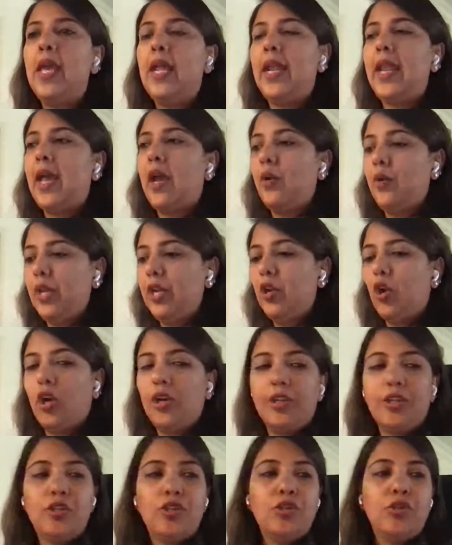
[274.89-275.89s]
Now, in
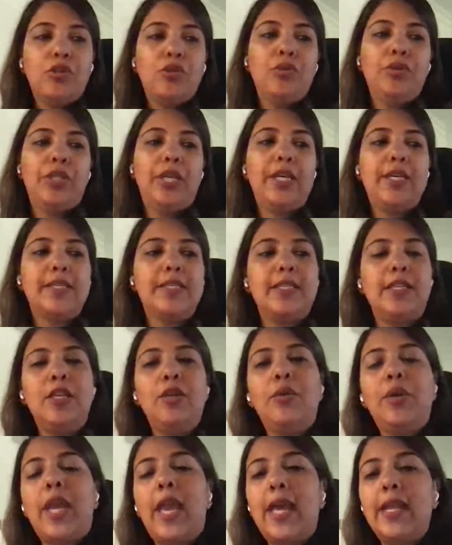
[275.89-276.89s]
order to do this,
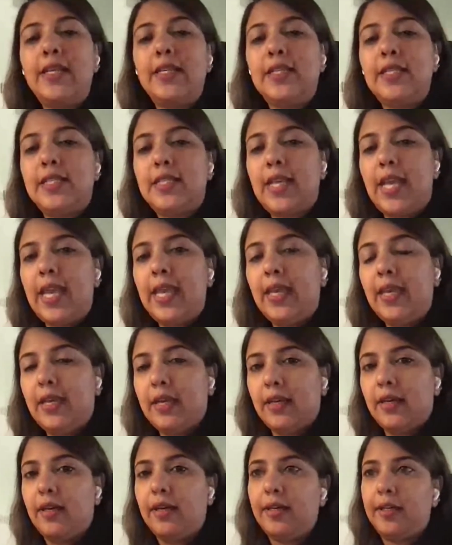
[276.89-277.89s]
you can
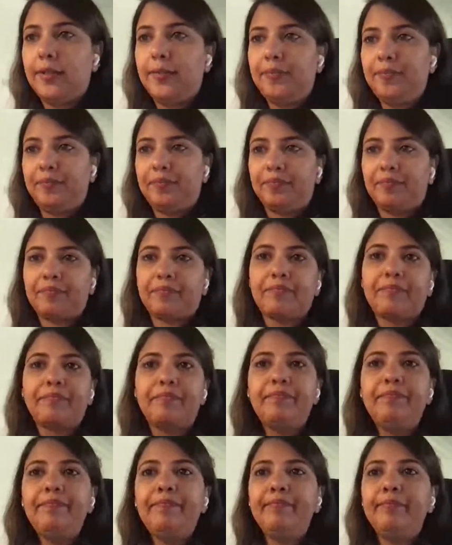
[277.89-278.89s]
take a
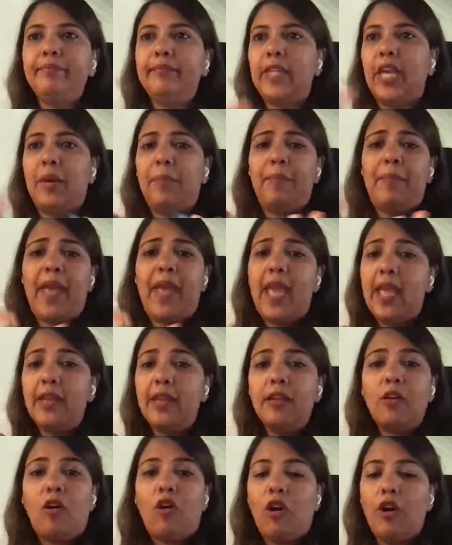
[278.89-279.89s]

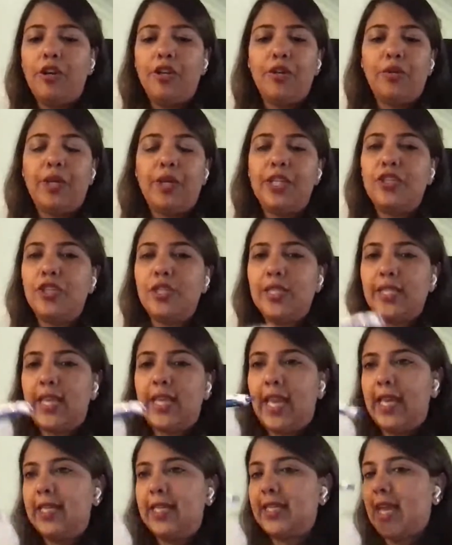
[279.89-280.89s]
pen or you can just
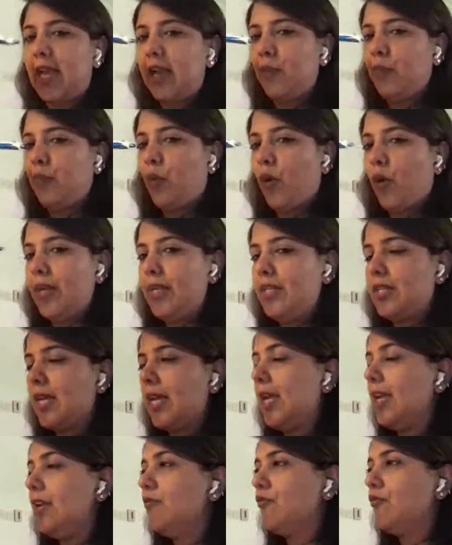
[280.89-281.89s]
gaze at a point
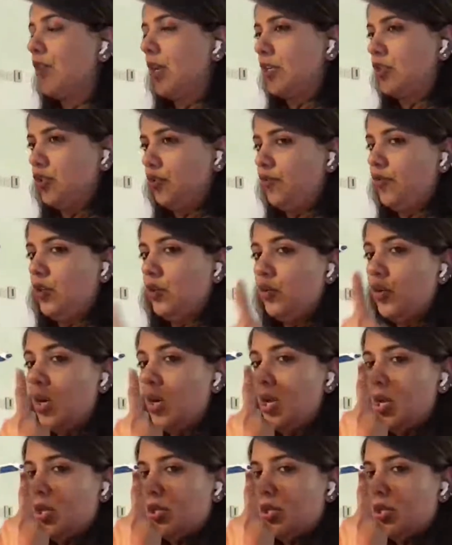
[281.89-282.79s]
in front of you.